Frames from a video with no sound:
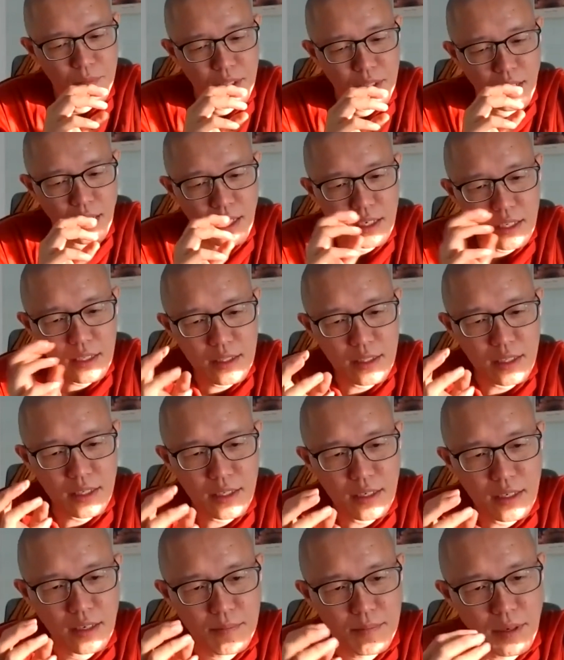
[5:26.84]

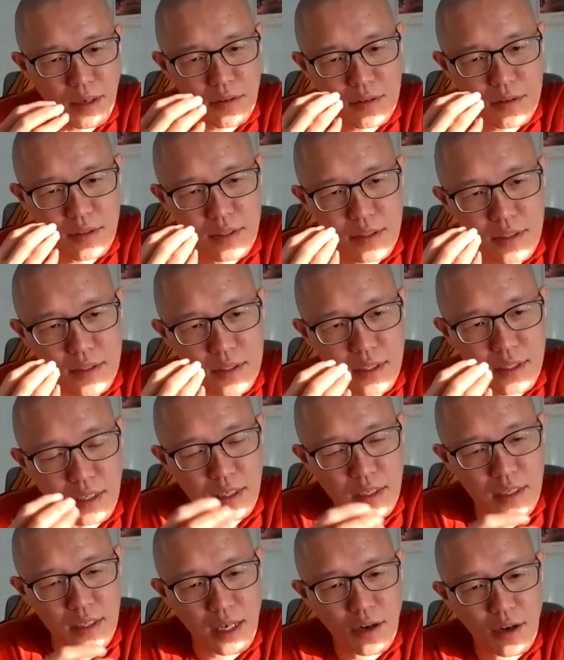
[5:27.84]
anything about
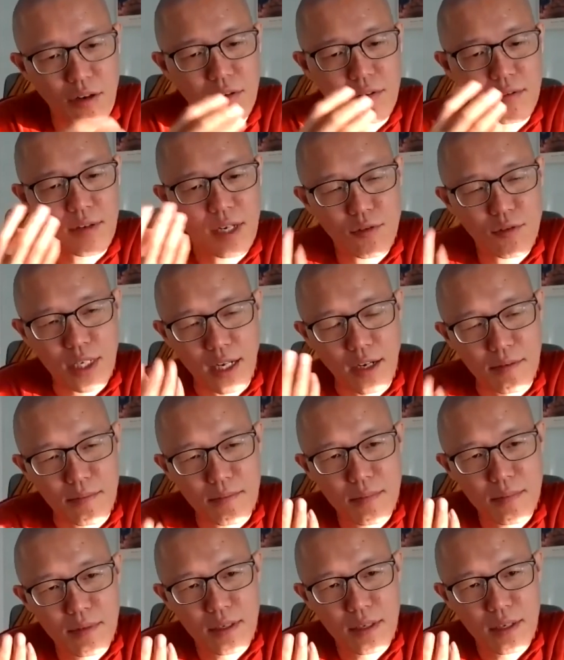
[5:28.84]
the outcome
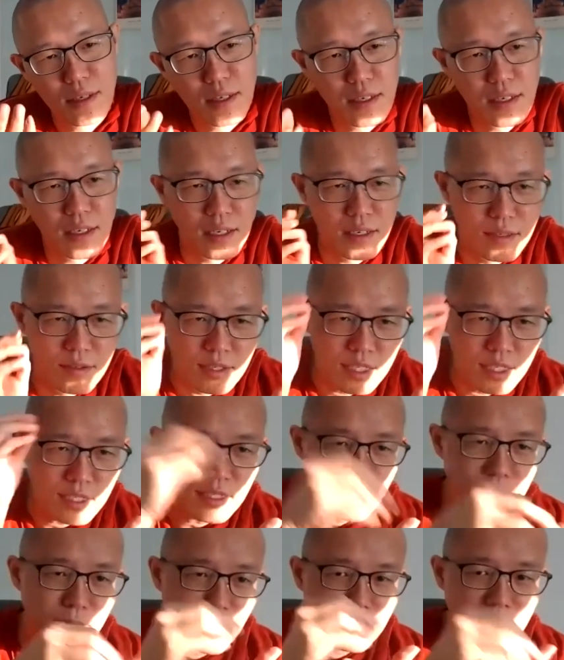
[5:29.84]

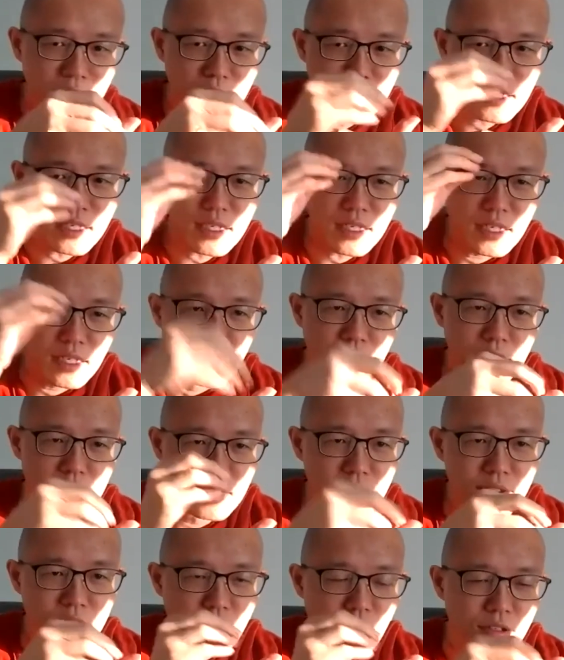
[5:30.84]
independently in
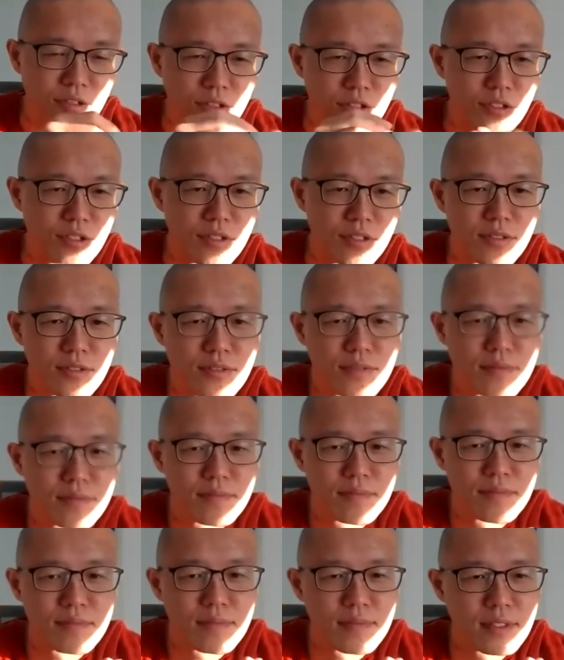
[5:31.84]
these conditions?
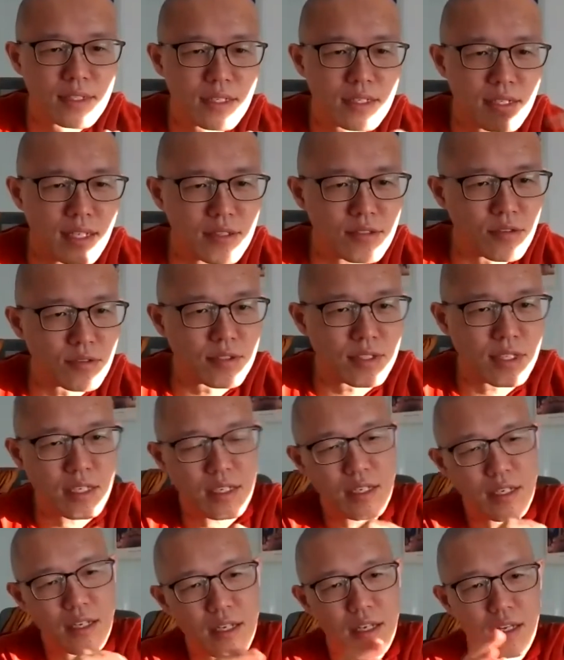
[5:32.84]
That's to say,
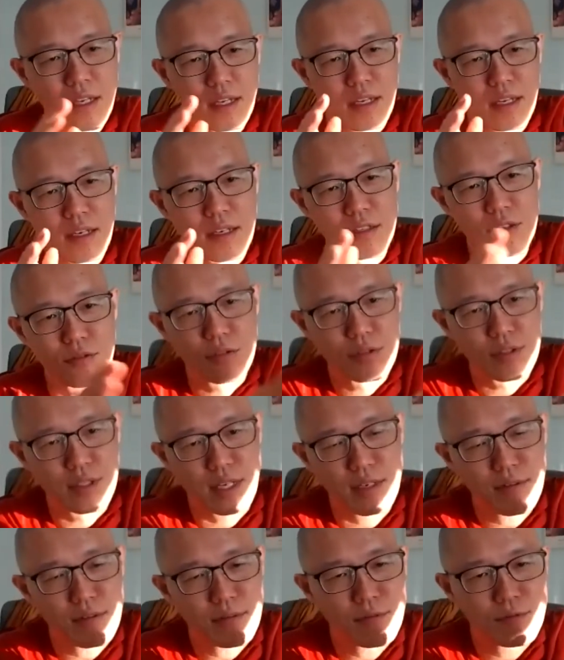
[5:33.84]
you
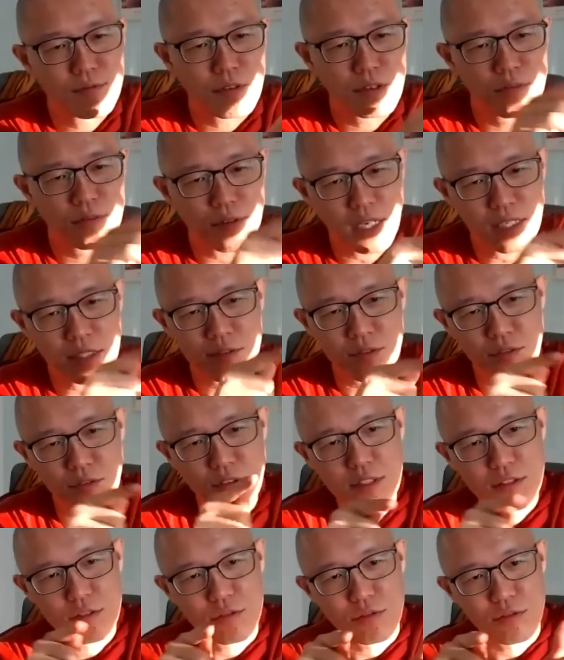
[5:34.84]
then fast
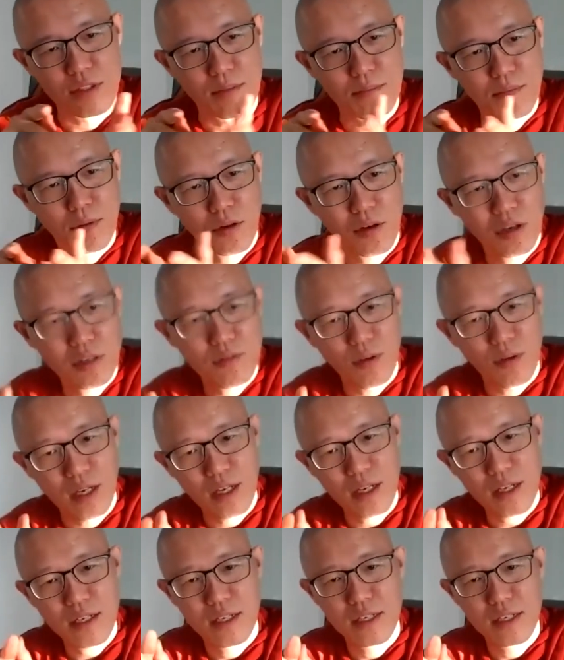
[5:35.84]
forward to the point
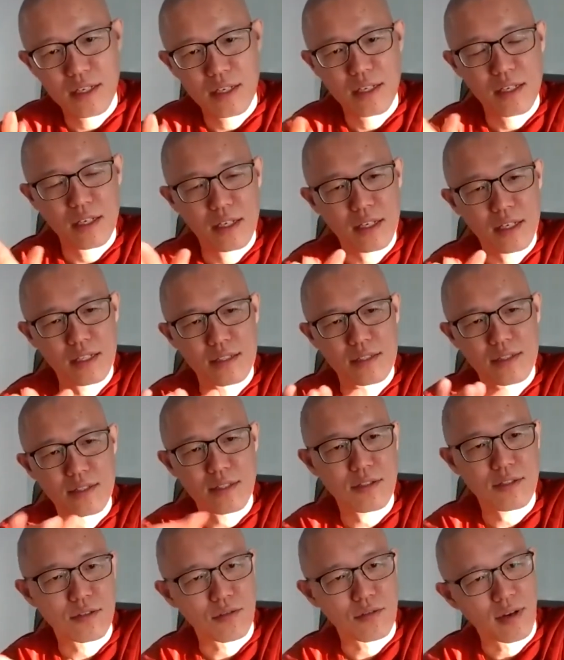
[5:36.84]
where it
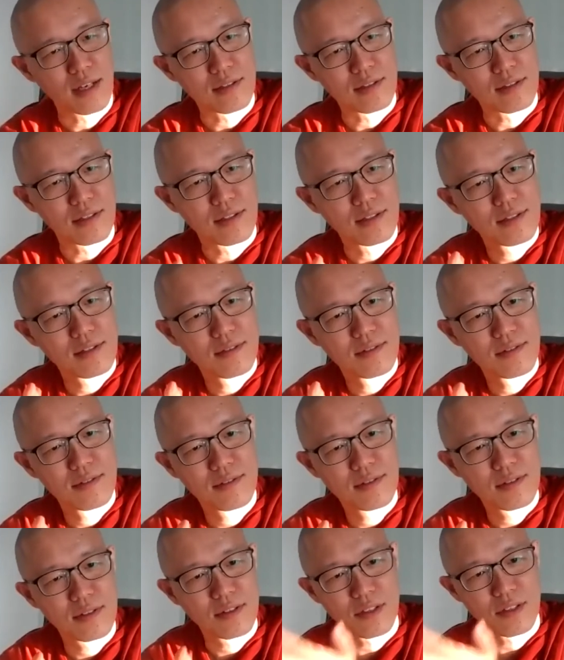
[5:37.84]
ceases to exist.
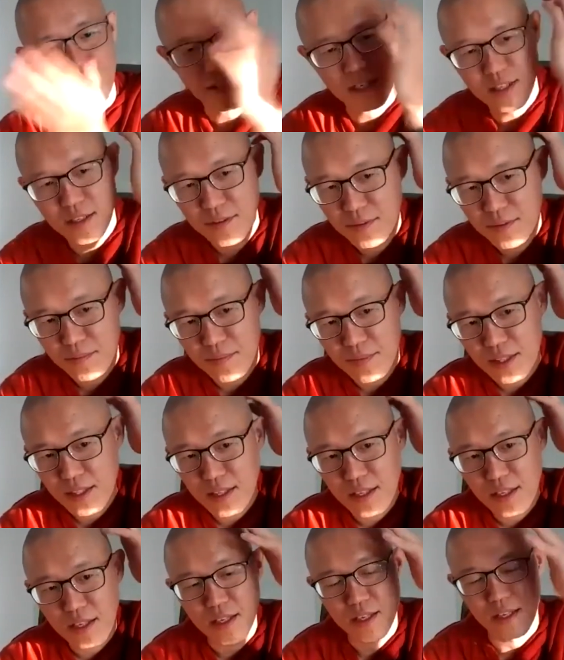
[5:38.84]
Okay,
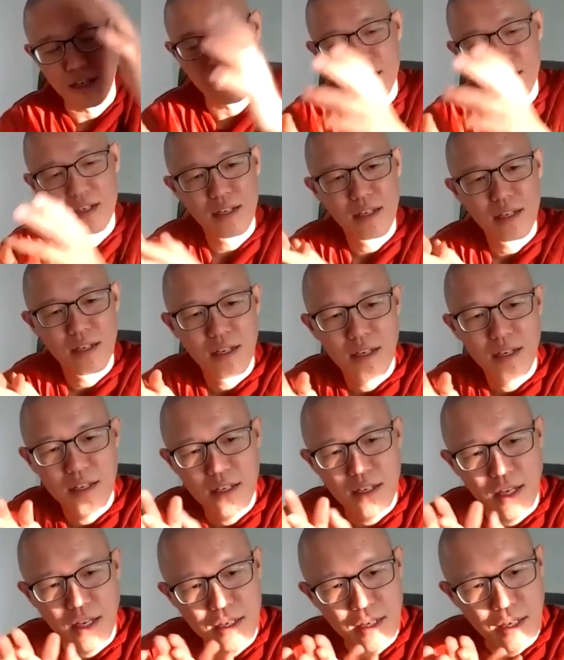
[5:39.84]
yeah,
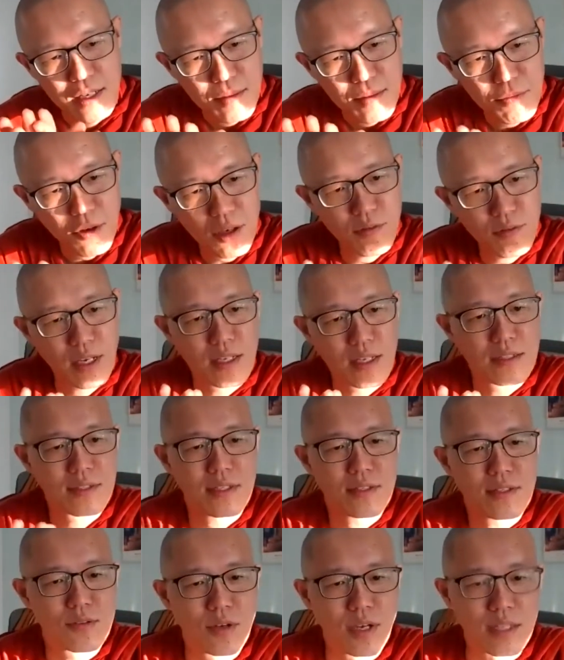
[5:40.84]
and at the point where it
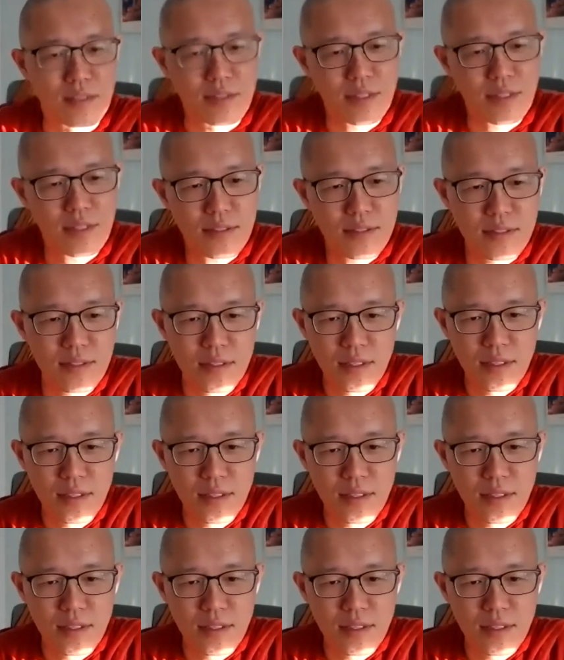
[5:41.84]
ceases to exist,